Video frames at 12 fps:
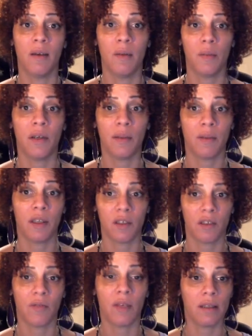pretty much
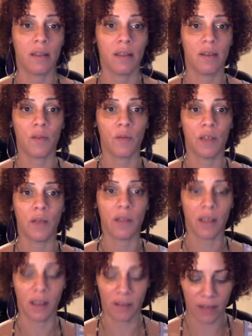the rest of this week with
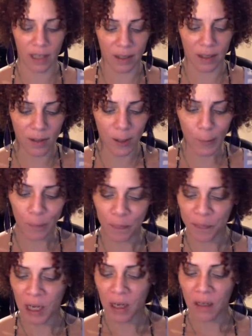other things too.
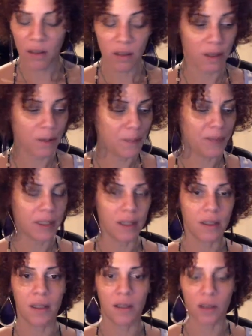So let's
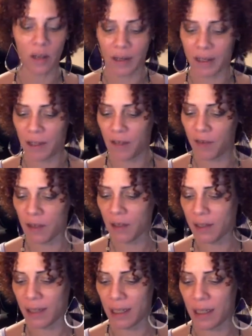get started. The first
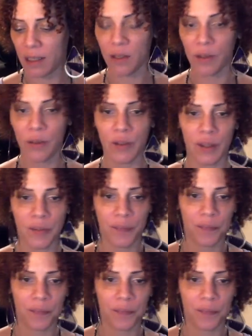thing I used